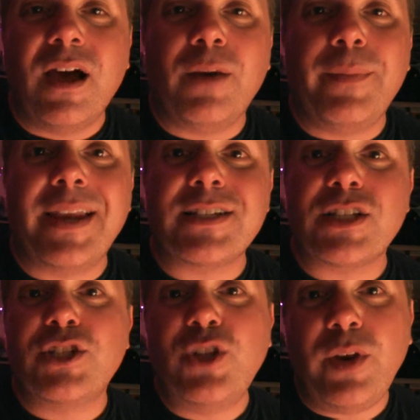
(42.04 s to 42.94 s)
and as a
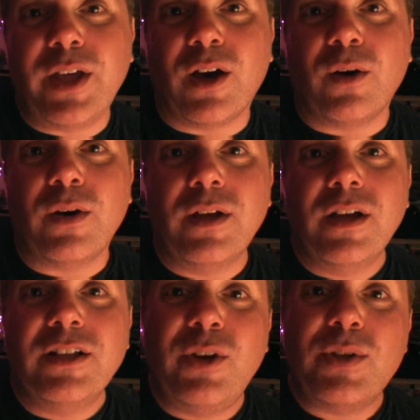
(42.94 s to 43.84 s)
studio
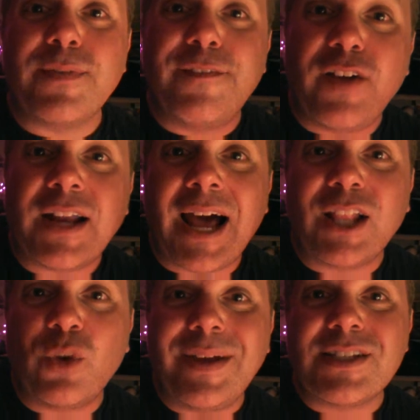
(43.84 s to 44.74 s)
to do some fun
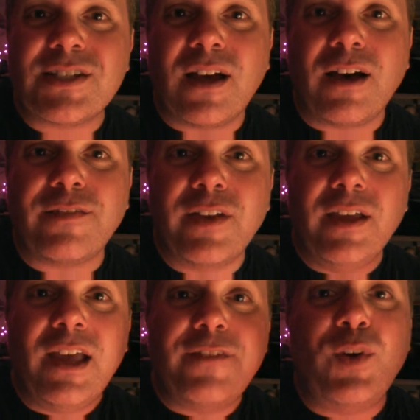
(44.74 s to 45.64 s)
Halloween stuff.
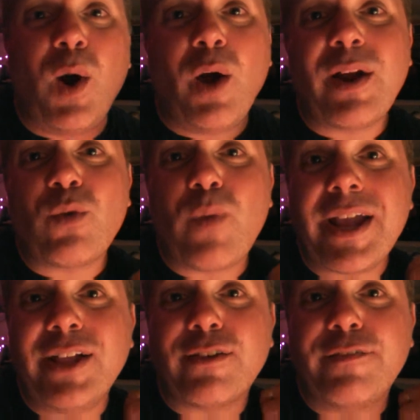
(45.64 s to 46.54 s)
If you are a
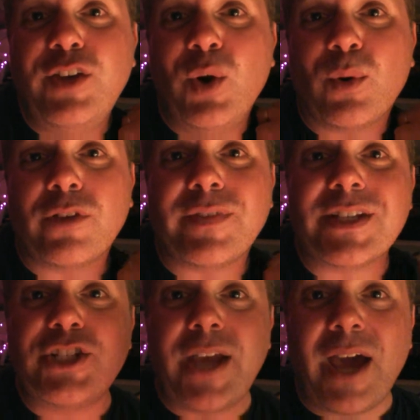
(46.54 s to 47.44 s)
regular viewer of
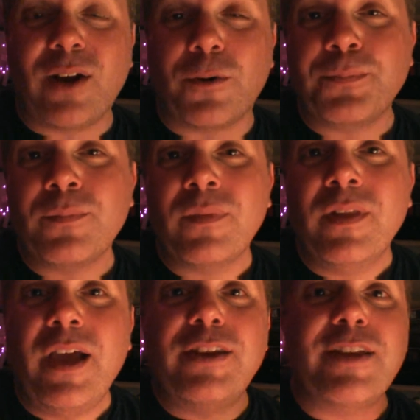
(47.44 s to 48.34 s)
this channel
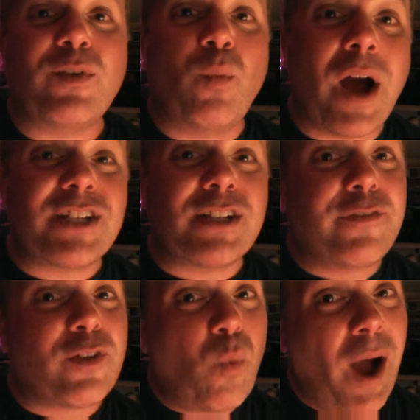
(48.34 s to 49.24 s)
and you've been watching
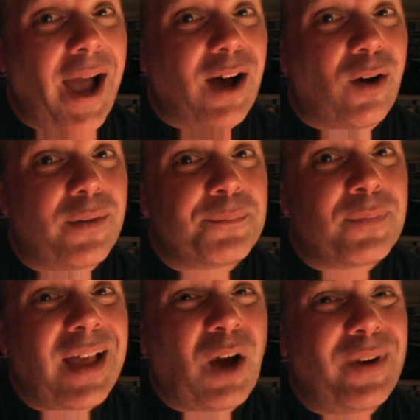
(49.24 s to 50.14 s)
for a while,
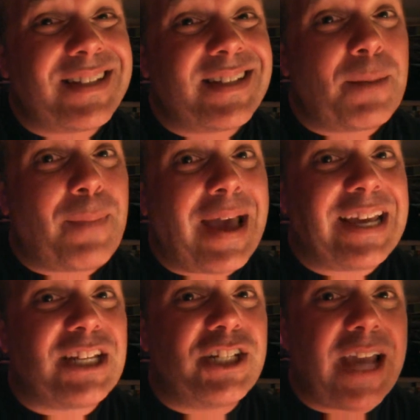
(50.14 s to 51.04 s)
I want to say back
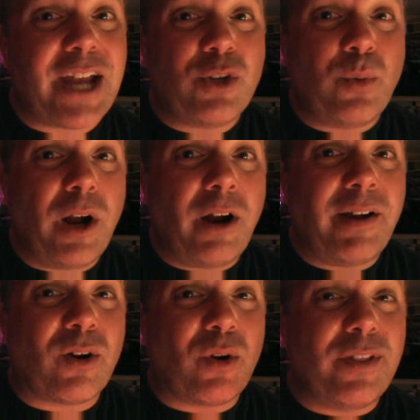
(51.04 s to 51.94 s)
in
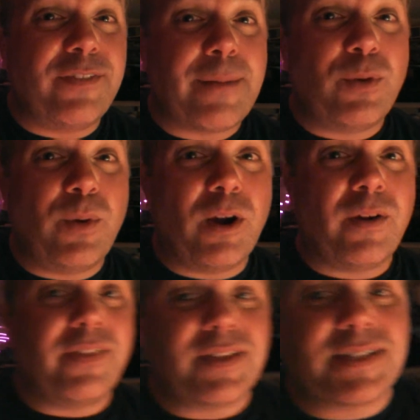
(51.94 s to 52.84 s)
January or early February, this